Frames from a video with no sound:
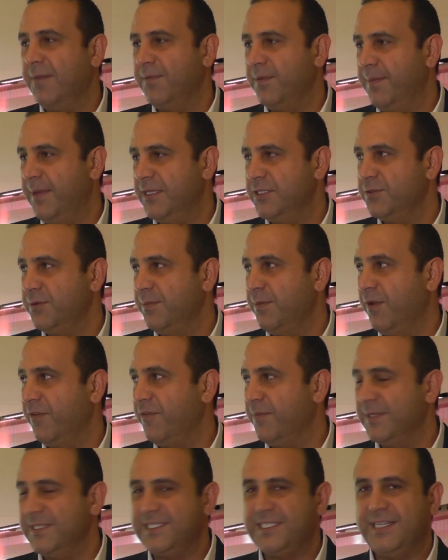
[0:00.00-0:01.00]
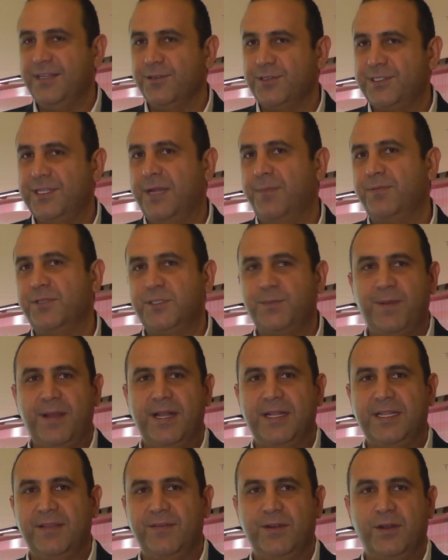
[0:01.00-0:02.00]
complementary, both from a skill set
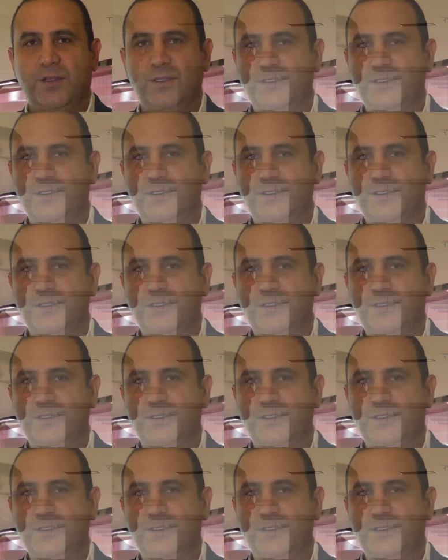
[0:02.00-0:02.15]
perspective and